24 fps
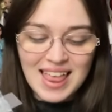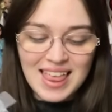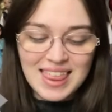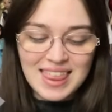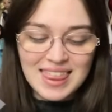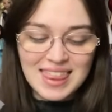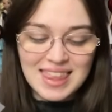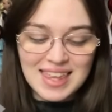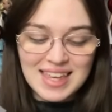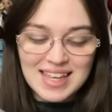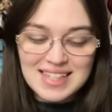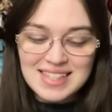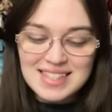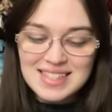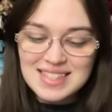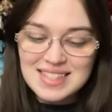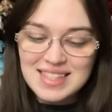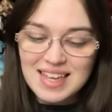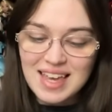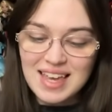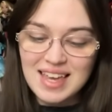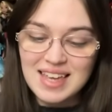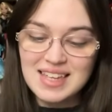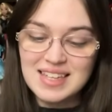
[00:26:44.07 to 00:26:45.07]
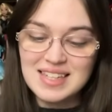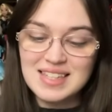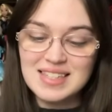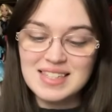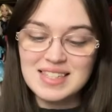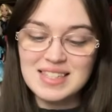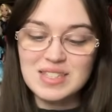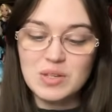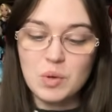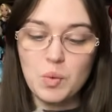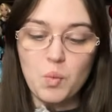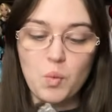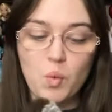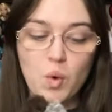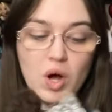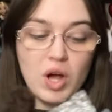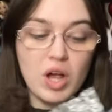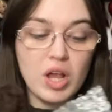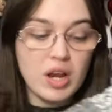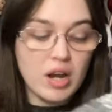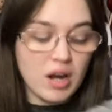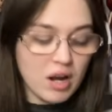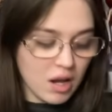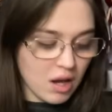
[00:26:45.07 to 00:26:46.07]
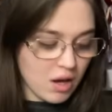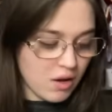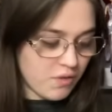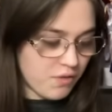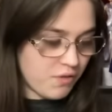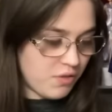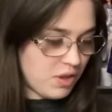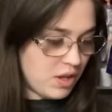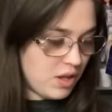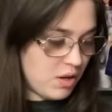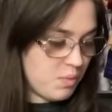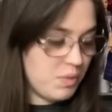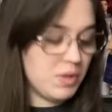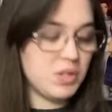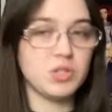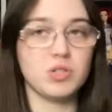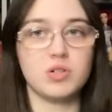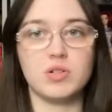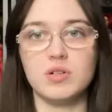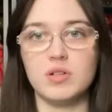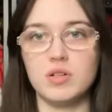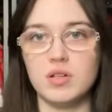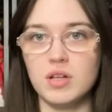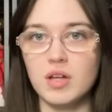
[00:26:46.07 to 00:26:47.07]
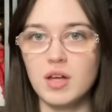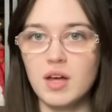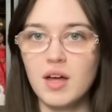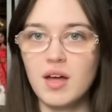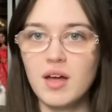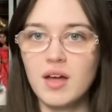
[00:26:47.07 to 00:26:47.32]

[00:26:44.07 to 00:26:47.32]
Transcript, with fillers: This is one of the original